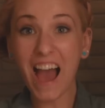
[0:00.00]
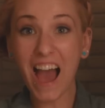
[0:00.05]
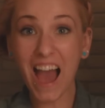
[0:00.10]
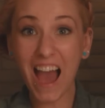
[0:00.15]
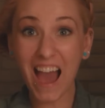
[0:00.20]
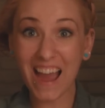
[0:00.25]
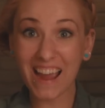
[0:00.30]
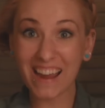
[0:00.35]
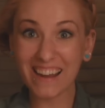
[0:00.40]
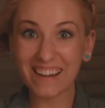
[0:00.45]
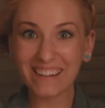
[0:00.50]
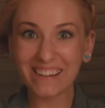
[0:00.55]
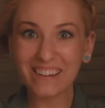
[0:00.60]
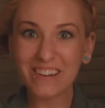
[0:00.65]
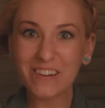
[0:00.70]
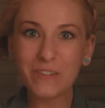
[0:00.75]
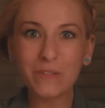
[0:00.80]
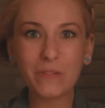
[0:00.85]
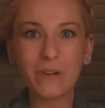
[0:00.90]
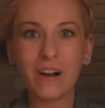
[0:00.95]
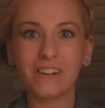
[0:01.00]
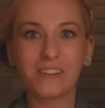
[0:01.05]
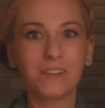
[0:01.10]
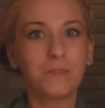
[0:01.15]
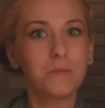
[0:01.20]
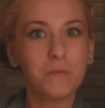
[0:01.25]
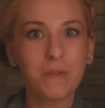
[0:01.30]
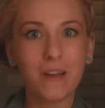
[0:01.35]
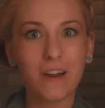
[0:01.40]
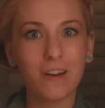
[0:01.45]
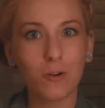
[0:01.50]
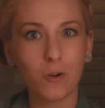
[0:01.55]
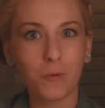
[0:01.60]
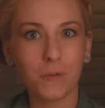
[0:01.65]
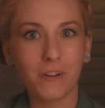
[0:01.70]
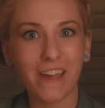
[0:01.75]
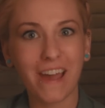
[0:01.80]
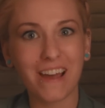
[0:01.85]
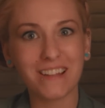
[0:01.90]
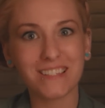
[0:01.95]
Hi, welcome to
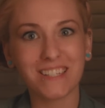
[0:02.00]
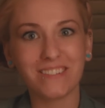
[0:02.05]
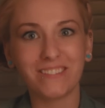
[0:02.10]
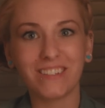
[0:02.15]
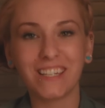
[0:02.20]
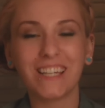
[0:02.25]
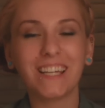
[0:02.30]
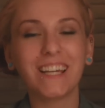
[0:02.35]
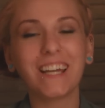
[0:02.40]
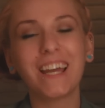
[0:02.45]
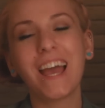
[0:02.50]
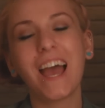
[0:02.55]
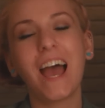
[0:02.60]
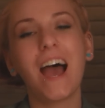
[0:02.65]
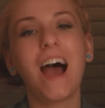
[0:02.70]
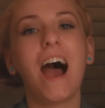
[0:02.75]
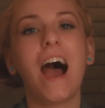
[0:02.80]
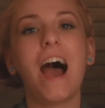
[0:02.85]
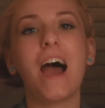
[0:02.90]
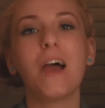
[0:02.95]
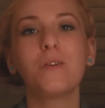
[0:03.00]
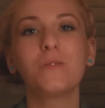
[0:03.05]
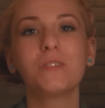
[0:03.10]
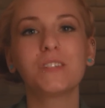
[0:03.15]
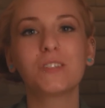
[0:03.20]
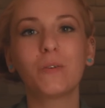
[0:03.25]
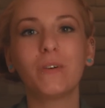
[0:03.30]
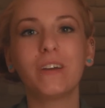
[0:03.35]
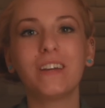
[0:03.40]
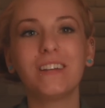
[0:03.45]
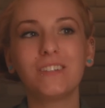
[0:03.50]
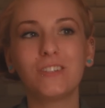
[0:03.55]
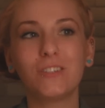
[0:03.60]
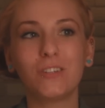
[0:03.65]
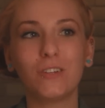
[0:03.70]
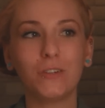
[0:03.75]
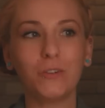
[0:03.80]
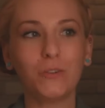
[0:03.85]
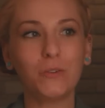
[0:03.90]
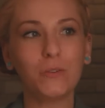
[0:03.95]
Paranormal Cat-tivity. I was going
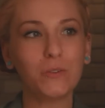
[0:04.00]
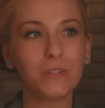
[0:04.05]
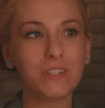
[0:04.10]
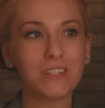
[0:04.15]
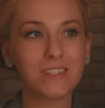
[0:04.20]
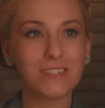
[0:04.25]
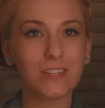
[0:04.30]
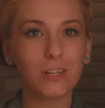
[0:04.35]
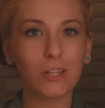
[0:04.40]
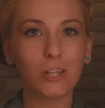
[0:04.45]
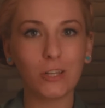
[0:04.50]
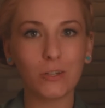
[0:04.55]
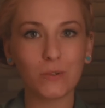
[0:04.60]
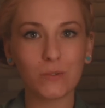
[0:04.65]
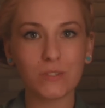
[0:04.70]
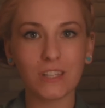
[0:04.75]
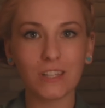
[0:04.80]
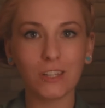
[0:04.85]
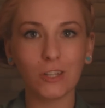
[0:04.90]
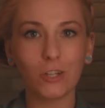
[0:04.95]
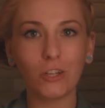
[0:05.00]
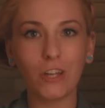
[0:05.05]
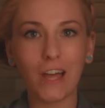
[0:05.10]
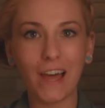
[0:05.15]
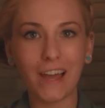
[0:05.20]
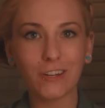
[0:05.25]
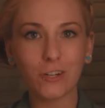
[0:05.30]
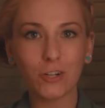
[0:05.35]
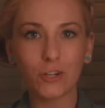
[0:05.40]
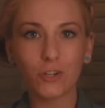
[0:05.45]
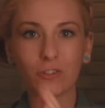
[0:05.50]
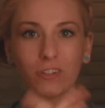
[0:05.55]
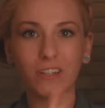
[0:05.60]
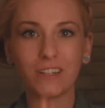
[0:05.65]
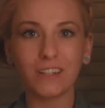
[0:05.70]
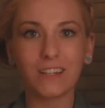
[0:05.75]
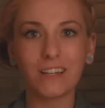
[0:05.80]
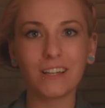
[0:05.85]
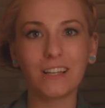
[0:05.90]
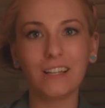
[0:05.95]
to disclose a little
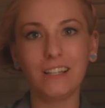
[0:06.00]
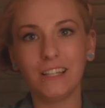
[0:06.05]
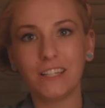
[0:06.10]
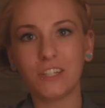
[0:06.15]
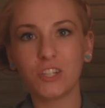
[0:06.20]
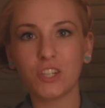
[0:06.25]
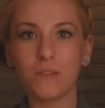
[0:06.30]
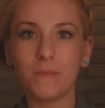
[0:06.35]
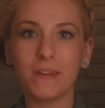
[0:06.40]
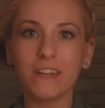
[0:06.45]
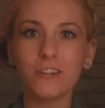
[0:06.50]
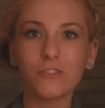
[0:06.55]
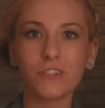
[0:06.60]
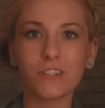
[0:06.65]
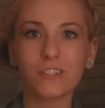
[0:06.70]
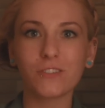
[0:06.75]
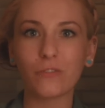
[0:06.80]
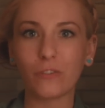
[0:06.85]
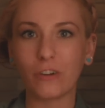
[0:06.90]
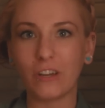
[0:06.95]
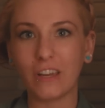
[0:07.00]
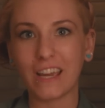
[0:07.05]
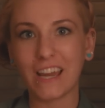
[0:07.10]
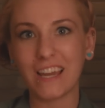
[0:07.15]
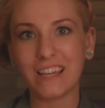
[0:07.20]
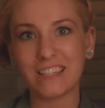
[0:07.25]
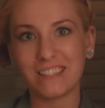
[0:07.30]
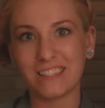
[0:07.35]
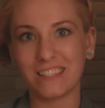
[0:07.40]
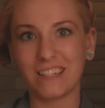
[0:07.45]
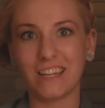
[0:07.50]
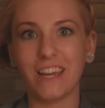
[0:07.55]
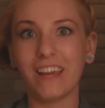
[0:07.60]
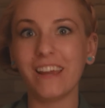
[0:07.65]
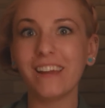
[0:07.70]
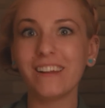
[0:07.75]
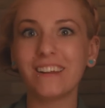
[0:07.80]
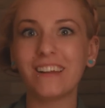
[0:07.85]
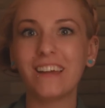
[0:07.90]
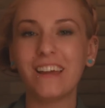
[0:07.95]
extra glitch in the matrix for you guys
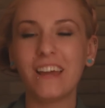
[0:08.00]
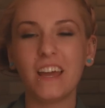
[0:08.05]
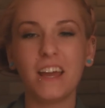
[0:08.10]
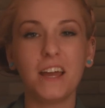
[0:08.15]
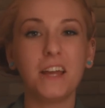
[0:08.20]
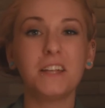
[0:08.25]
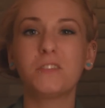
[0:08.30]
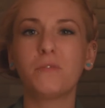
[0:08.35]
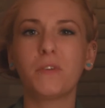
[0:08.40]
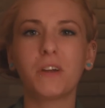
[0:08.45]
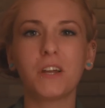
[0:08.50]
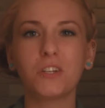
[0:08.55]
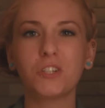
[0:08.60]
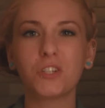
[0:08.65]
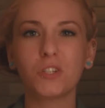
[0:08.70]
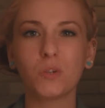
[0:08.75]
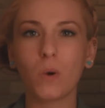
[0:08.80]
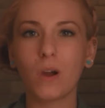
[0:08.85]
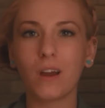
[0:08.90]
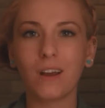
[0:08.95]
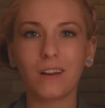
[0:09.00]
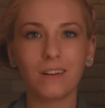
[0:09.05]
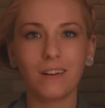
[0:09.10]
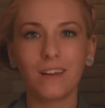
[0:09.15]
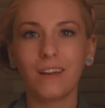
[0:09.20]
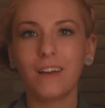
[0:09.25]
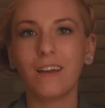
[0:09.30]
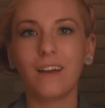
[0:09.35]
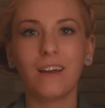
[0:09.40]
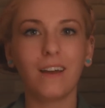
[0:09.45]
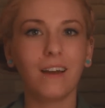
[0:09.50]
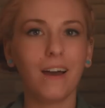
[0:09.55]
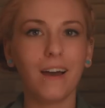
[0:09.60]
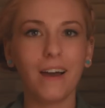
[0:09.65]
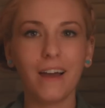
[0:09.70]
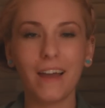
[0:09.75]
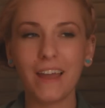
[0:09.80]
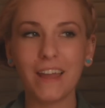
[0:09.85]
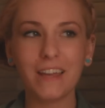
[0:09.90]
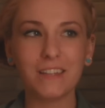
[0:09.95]
tonight. It's very short,
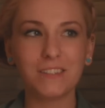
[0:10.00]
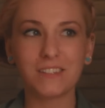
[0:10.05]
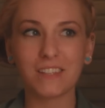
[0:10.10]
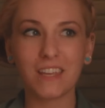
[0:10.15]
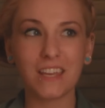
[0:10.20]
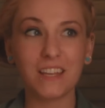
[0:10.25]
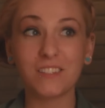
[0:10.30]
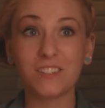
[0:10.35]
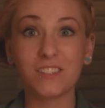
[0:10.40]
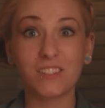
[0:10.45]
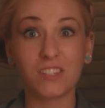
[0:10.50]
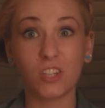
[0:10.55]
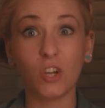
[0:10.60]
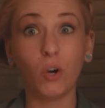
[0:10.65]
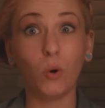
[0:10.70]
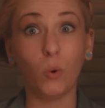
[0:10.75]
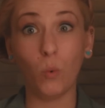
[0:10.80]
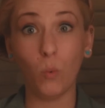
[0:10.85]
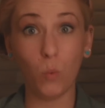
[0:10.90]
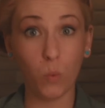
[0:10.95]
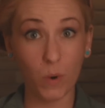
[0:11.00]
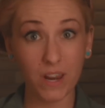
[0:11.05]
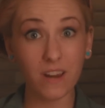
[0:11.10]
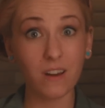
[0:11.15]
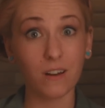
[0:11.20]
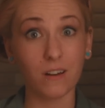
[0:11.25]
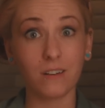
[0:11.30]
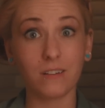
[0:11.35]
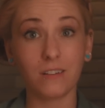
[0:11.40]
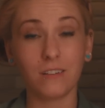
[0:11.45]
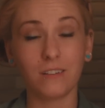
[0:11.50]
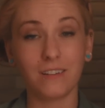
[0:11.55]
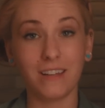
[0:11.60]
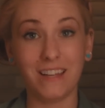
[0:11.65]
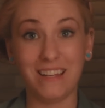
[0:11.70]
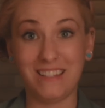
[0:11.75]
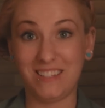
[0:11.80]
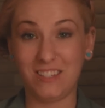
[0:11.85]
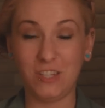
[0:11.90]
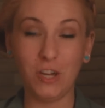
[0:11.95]
it's, it's still weird,
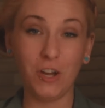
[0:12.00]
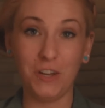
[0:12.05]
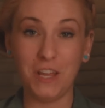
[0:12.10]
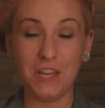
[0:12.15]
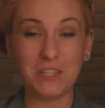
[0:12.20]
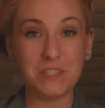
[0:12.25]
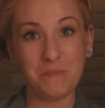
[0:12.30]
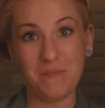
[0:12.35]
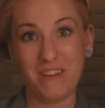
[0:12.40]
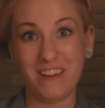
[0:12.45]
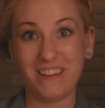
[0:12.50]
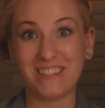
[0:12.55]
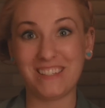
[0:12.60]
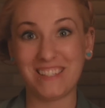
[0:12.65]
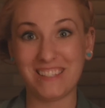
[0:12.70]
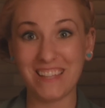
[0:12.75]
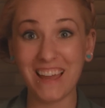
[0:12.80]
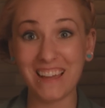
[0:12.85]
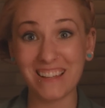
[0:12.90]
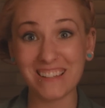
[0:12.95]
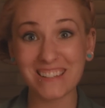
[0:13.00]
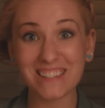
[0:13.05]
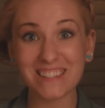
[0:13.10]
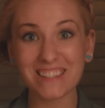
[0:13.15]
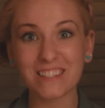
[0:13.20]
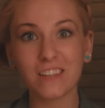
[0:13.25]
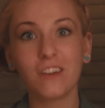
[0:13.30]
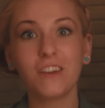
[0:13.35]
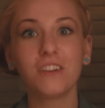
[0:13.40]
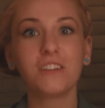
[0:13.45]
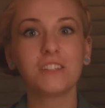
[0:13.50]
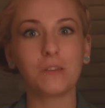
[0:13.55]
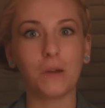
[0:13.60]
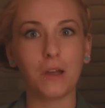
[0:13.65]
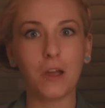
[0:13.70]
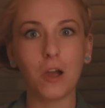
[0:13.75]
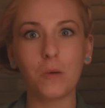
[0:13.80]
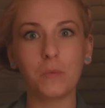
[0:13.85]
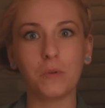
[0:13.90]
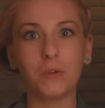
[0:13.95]
it still doesn't make sense, so
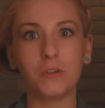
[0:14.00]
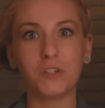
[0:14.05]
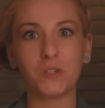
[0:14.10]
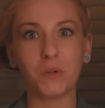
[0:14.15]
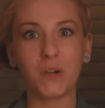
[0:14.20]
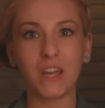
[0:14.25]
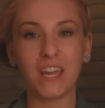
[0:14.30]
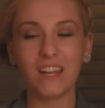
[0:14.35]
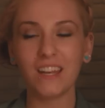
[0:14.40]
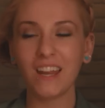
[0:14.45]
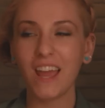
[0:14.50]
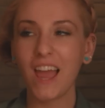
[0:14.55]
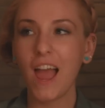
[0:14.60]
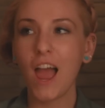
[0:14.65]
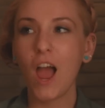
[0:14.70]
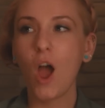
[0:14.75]
I hope you enjoy it.